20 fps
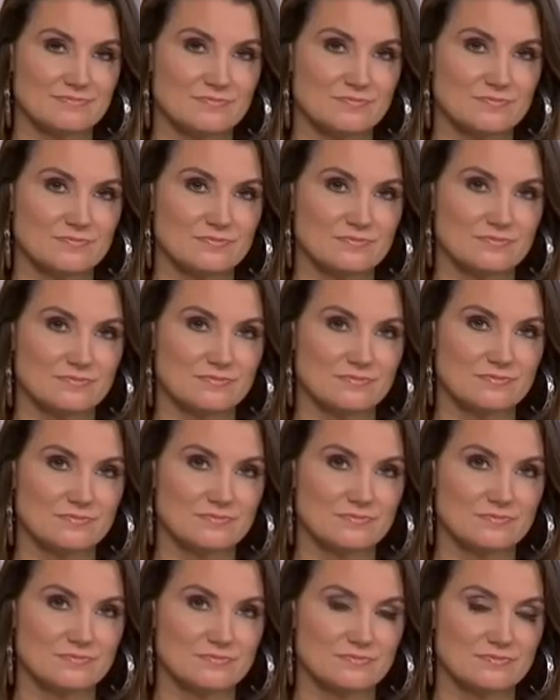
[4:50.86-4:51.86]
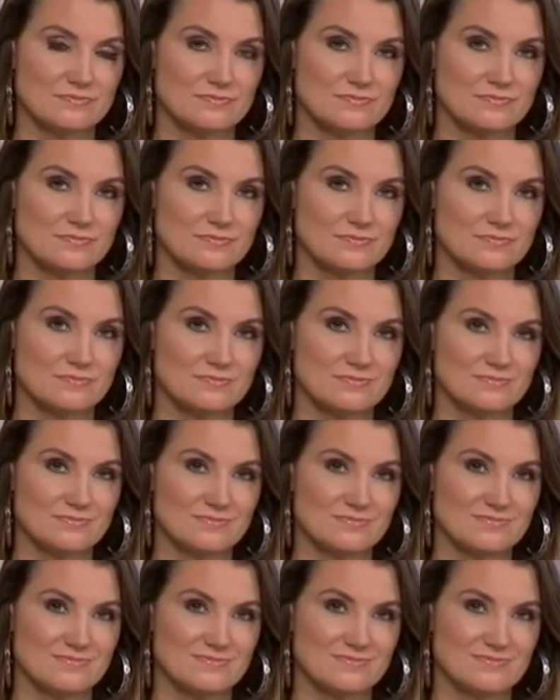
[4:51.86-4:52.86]

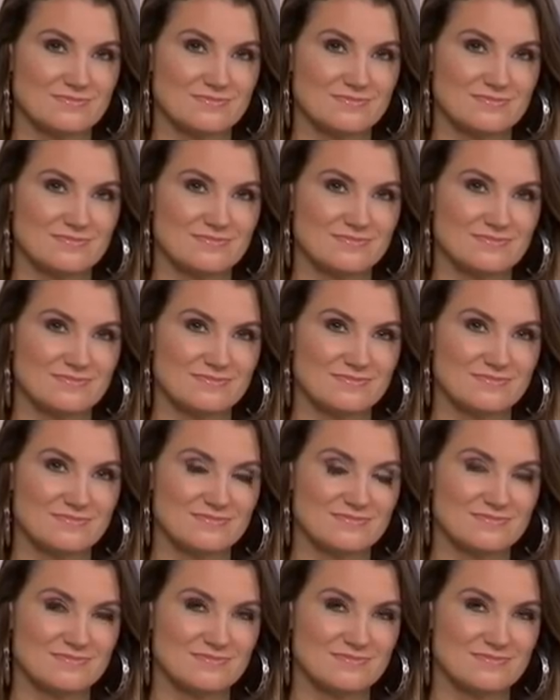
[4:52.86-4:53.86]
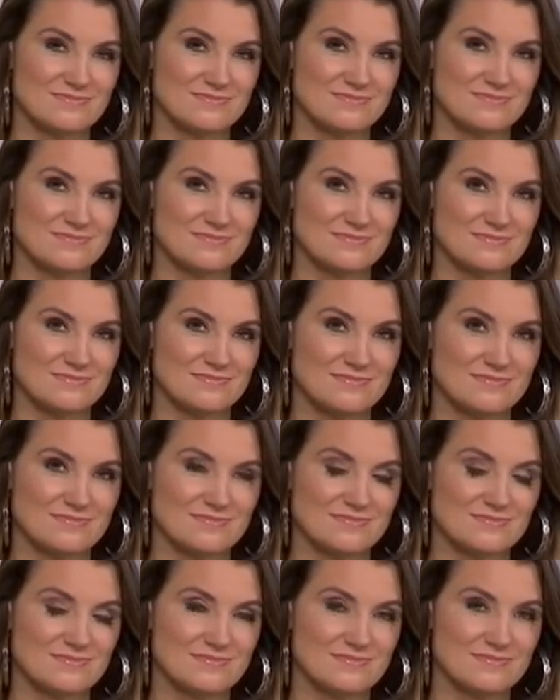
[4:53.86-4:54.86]

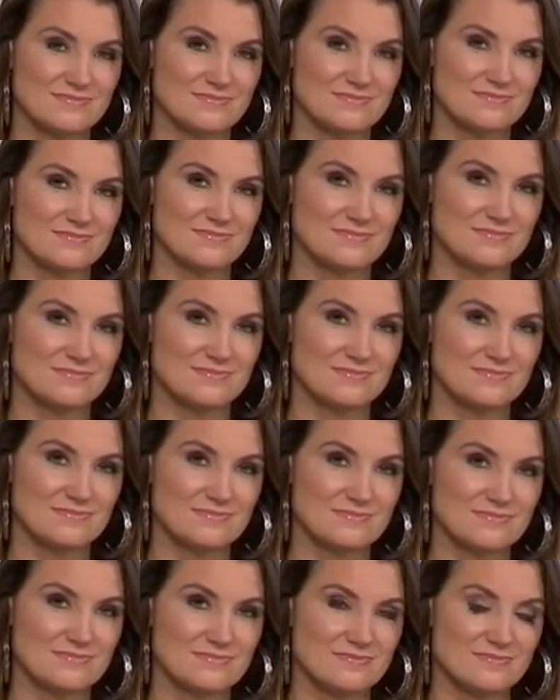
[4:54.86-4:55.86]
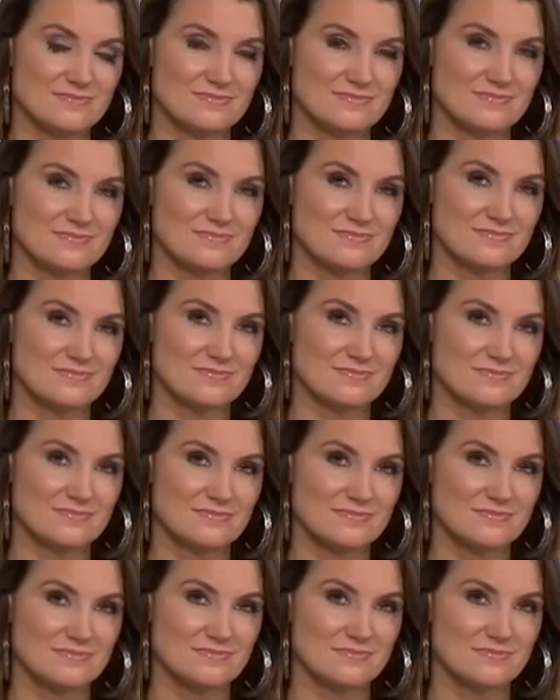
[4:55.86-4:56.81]
(not speaking)